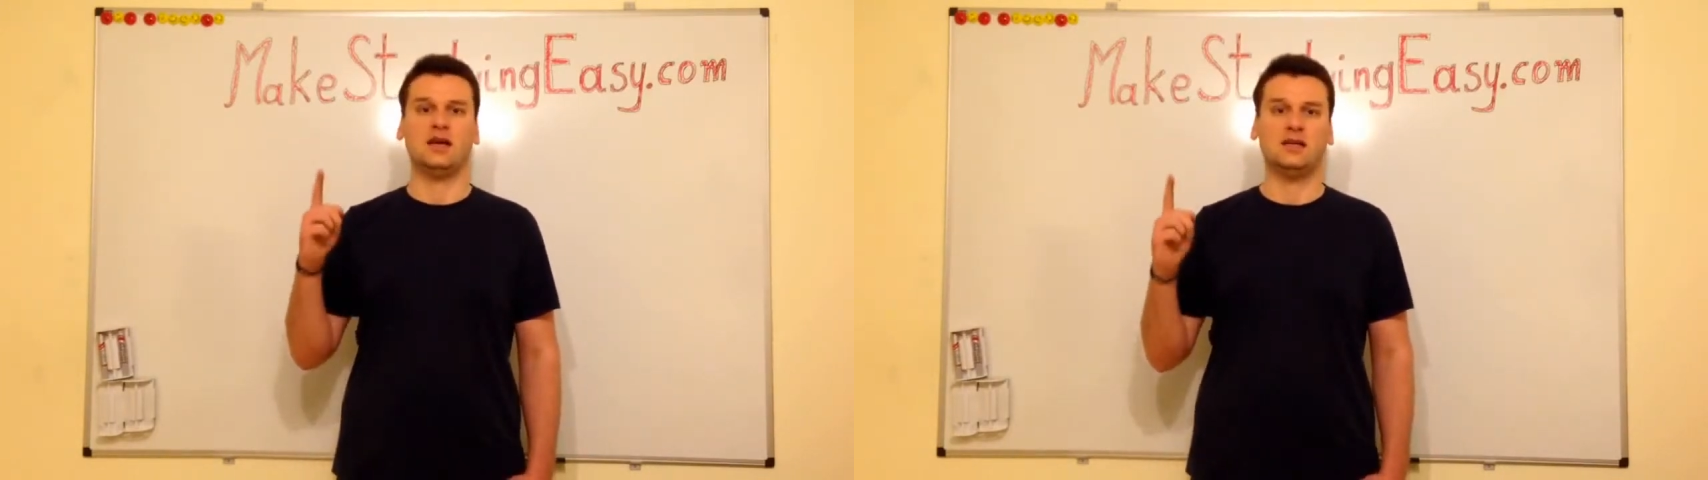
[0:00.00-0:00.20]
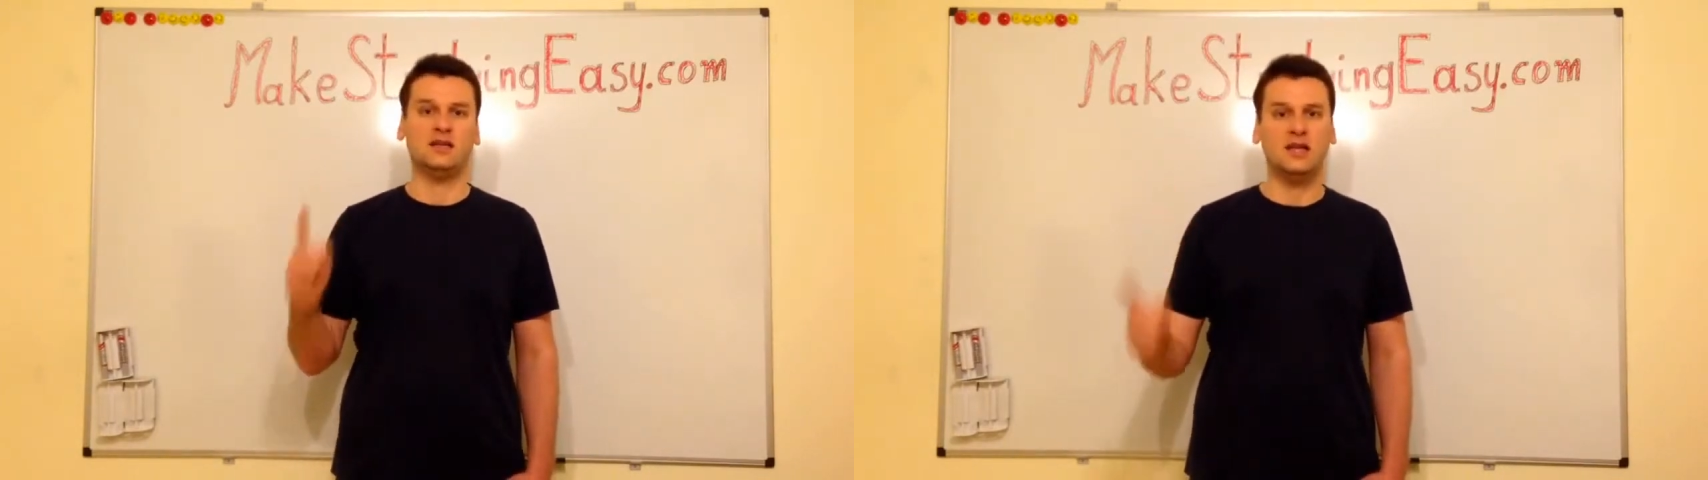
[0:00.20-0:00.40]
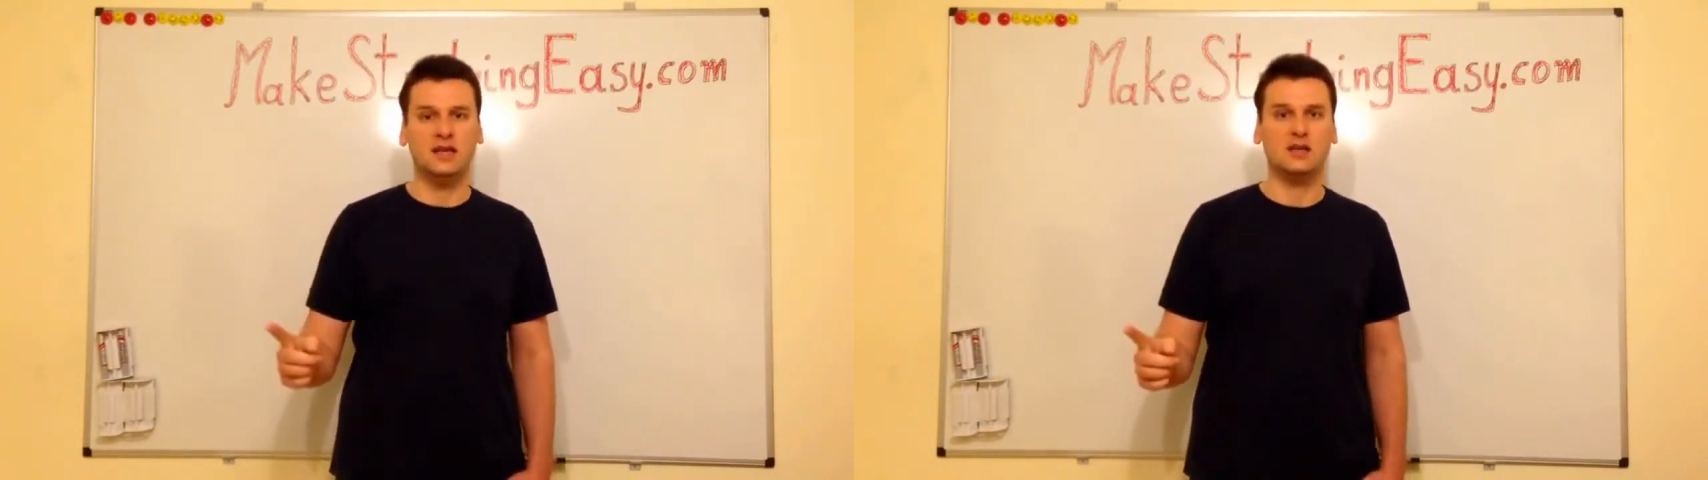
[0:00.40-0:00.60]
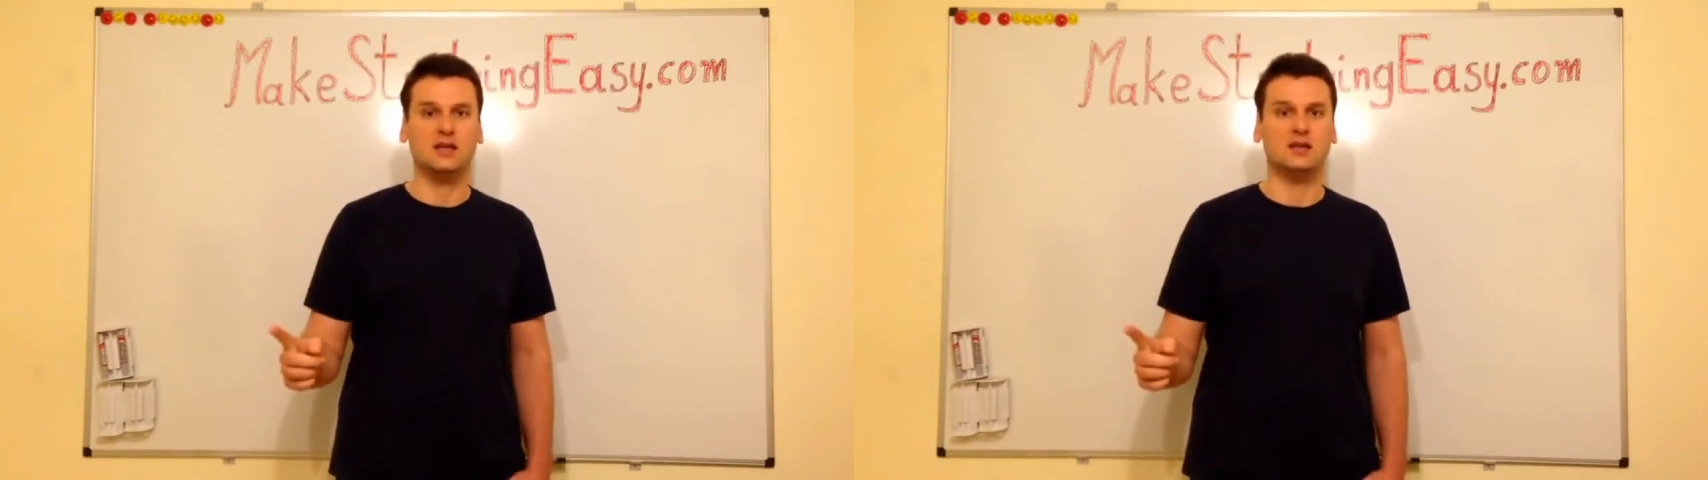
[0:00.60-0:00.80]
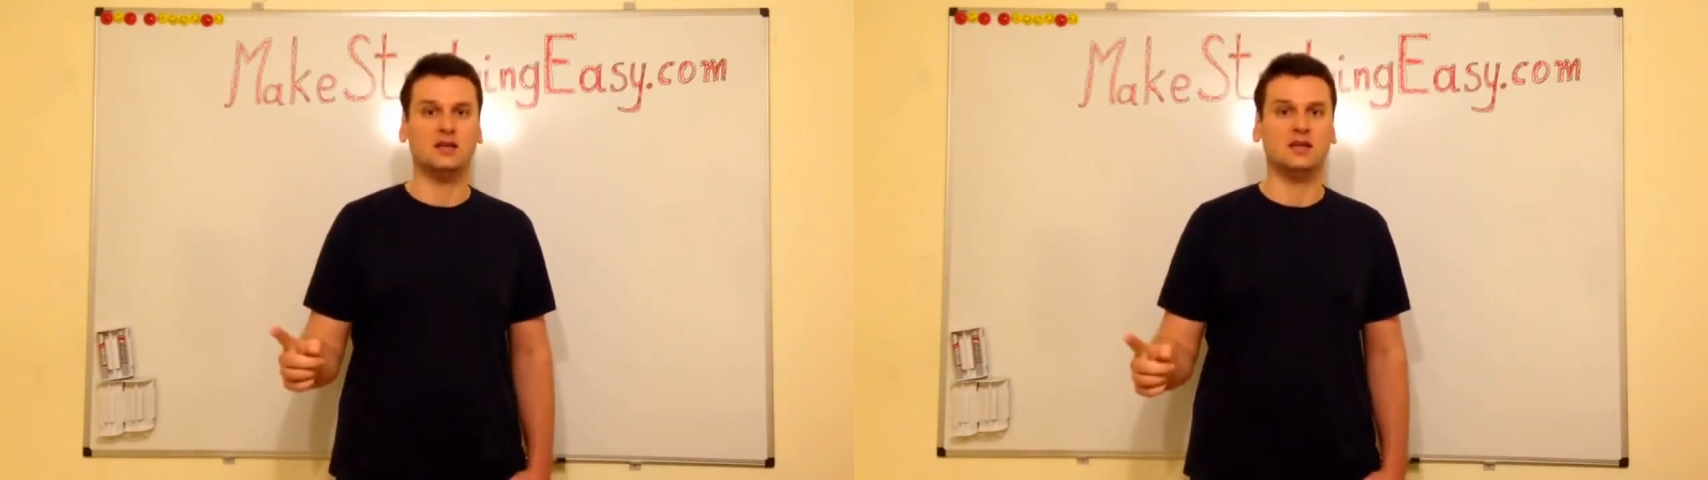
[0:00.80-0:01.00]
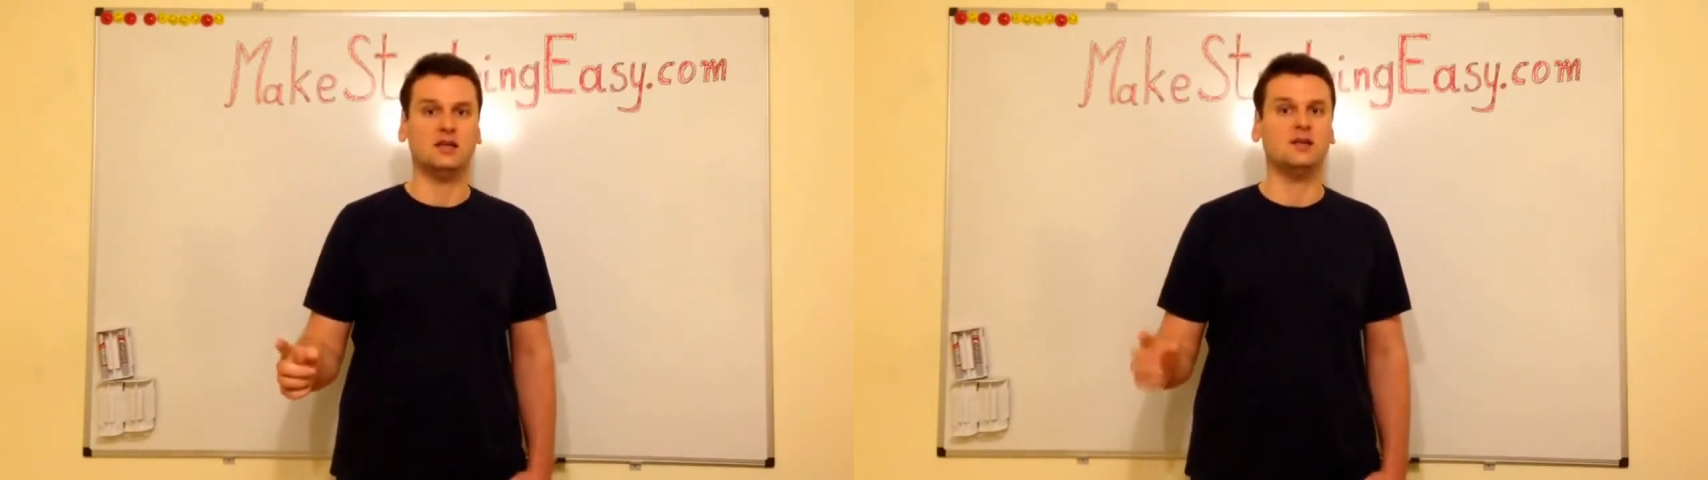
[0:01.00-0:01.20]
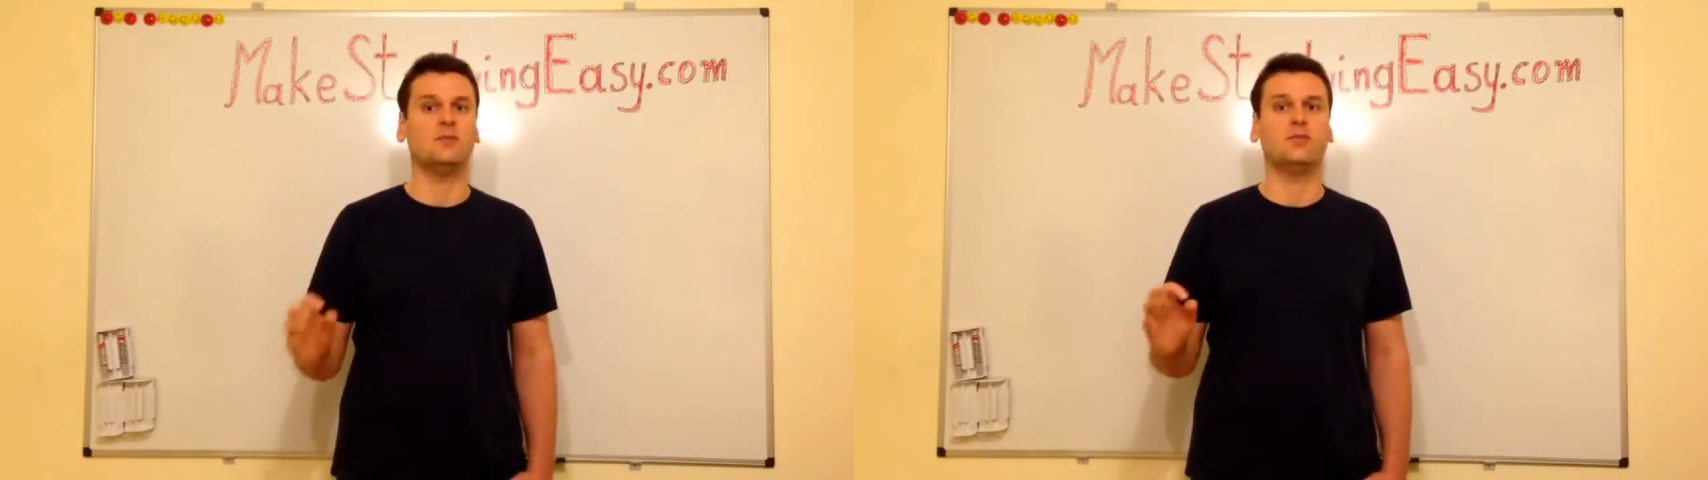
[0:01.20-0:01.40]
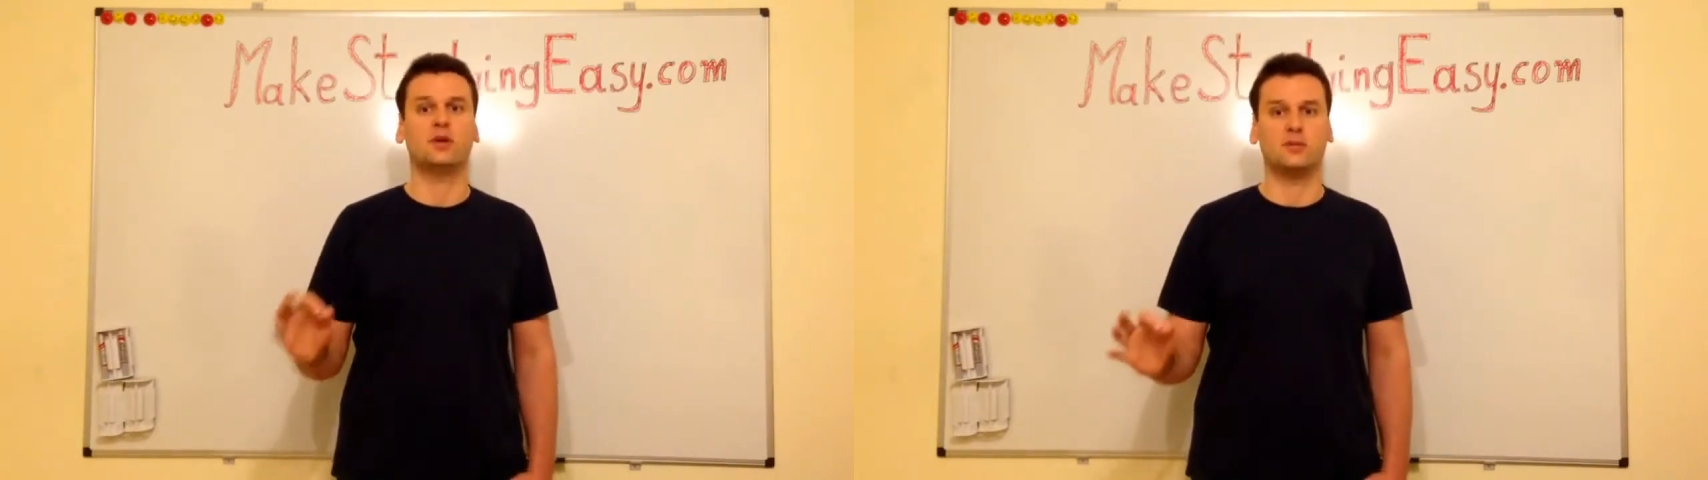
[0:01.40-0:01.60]
annihilating it
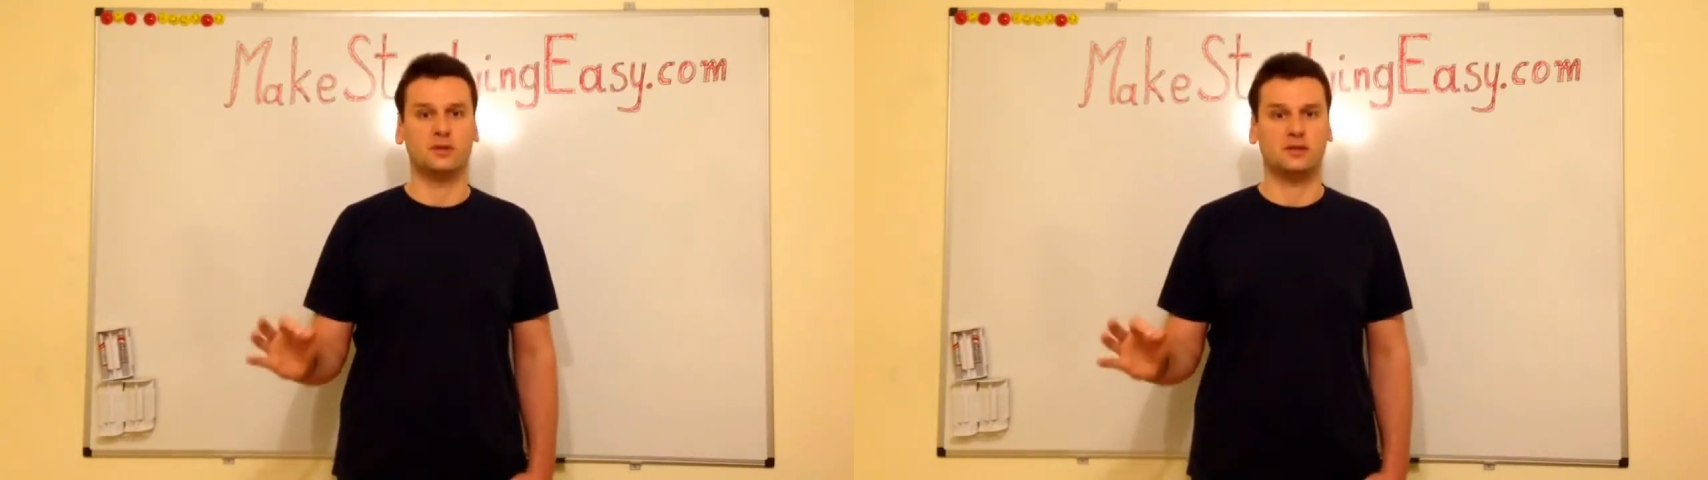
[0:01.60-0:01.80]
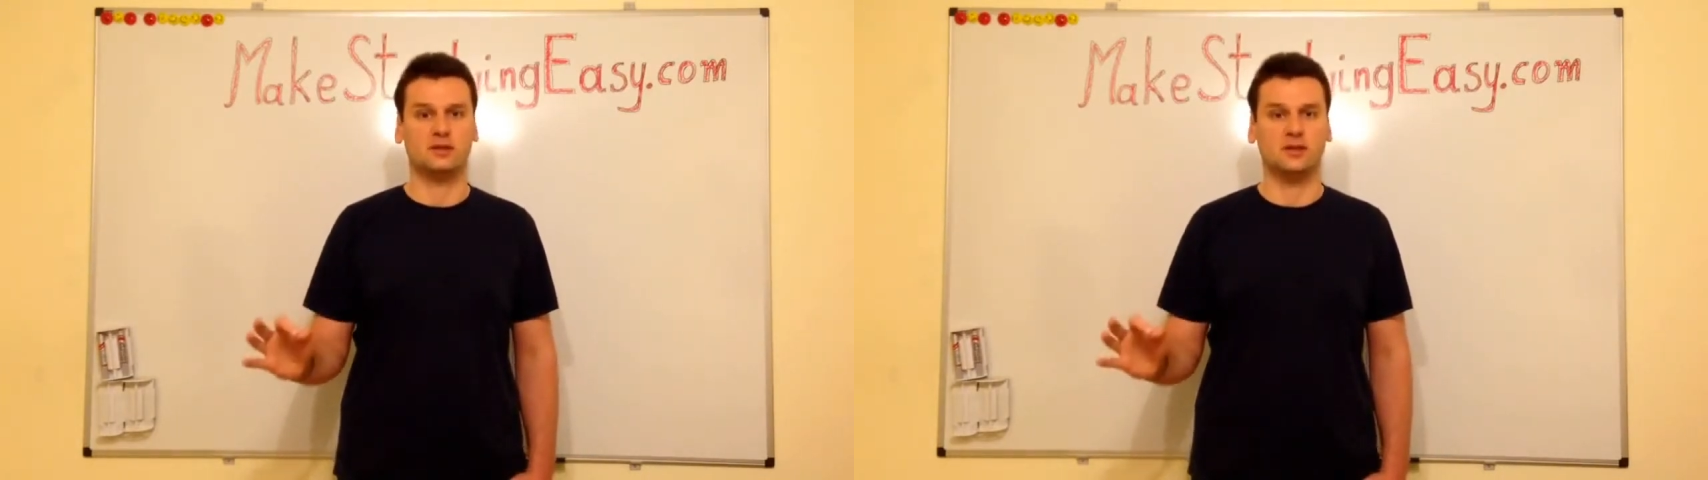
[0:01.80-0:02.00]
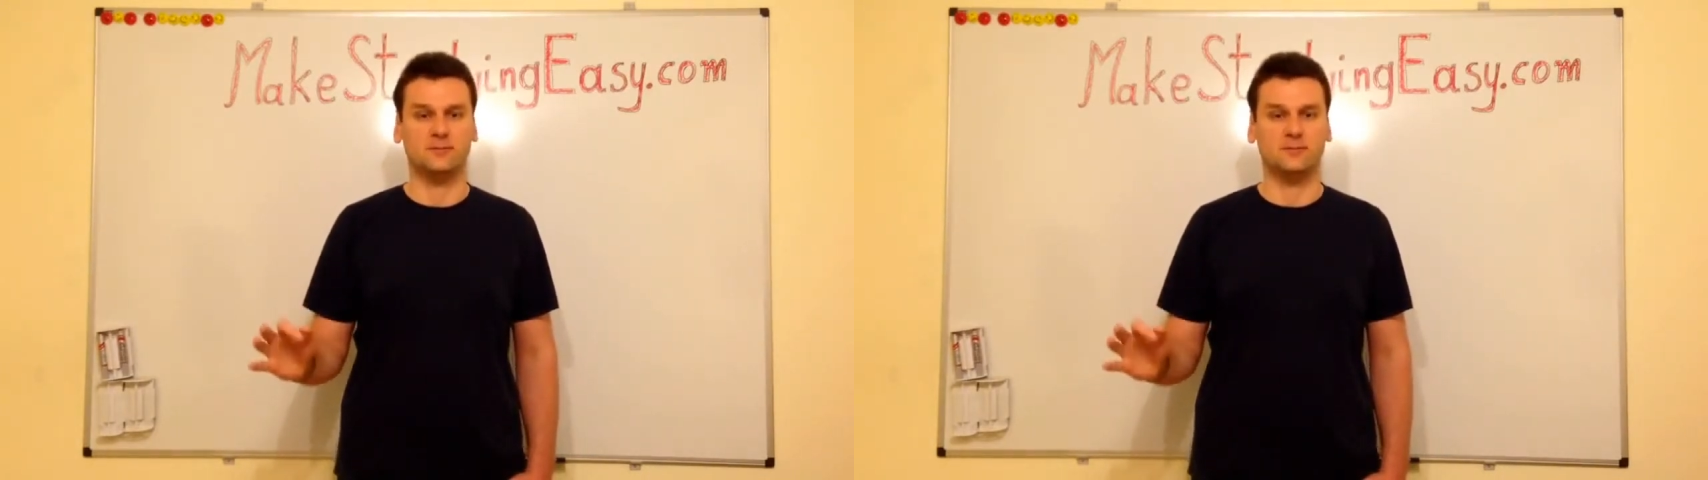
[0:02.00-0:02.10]
permanently.